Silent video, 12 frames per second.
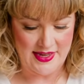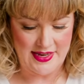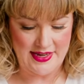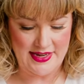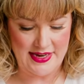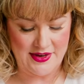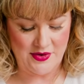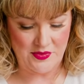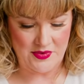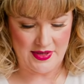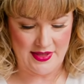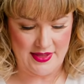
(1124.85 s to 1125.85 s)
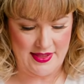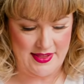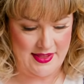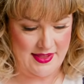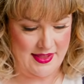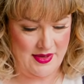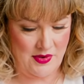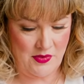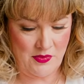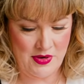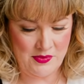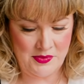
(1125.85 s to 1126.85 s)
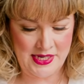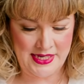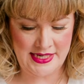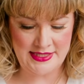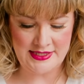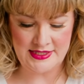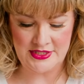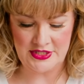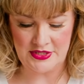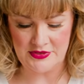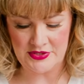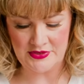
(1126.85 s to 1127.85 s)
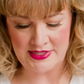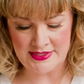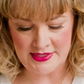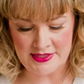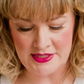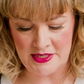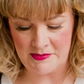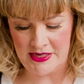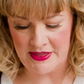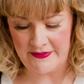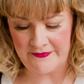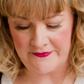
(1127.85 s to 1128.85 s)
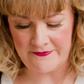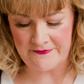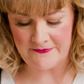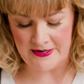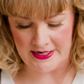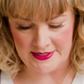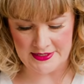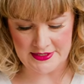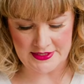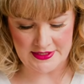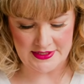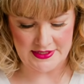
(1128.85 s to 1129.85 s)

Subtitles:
Now, what we need to do, so this is going to be the front